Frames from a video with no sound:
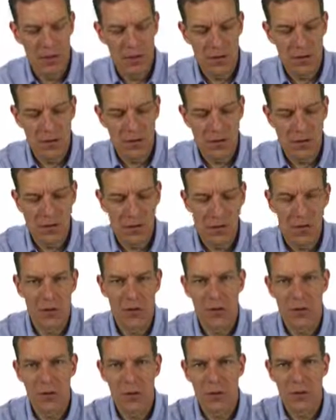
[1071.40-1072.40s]
you can
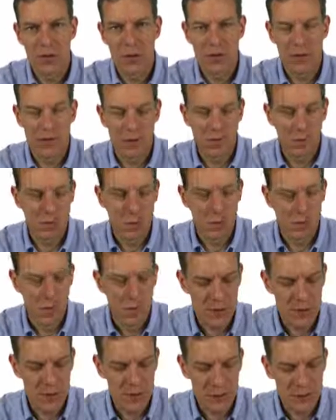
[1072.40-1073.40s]
deduce this
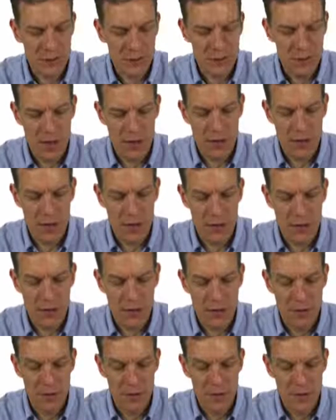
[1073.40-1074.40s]
proposition in that
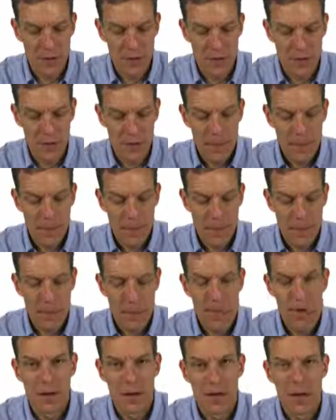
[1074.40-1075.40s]
manner.
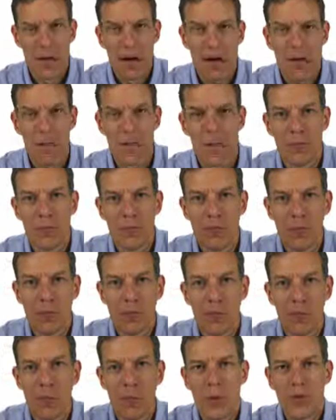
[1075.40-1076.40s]
Okay,
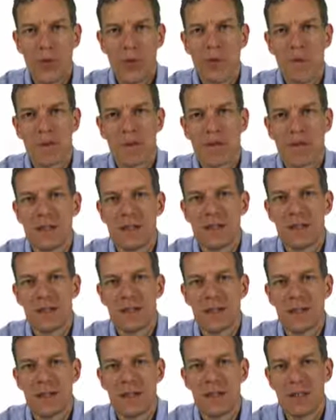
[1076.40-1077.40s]
so what that says is
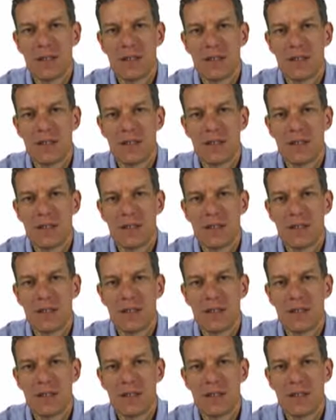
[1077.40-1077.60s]
that these